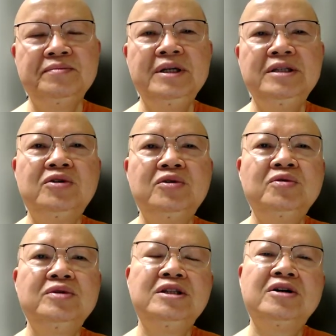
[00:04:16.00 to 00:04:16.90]

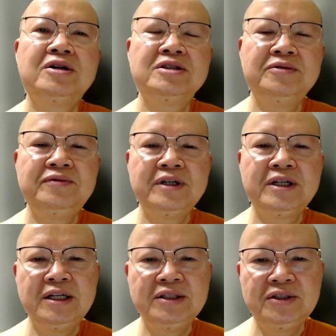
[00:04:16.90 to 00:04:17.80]
mental
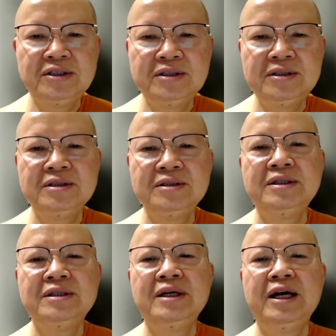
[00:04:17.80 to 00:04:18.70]
detoxification,
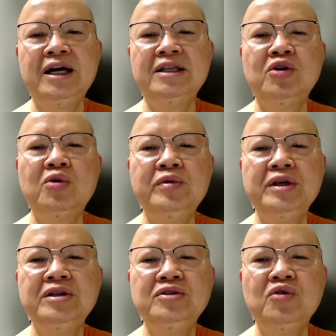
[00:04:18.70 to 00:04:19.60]
and
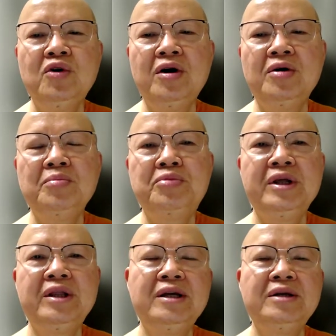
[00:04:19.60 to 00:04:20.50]
knowing your
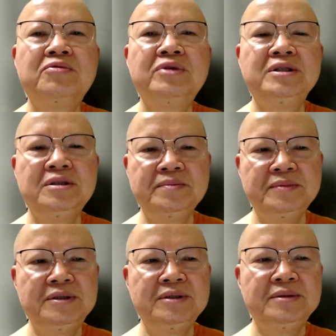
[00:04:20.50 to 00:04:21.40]
breathing
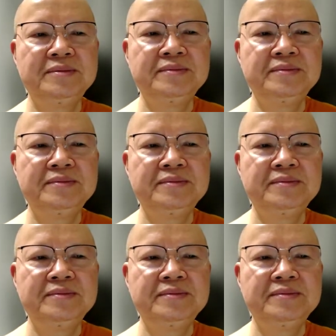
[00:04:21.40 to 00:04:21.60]
rhythms.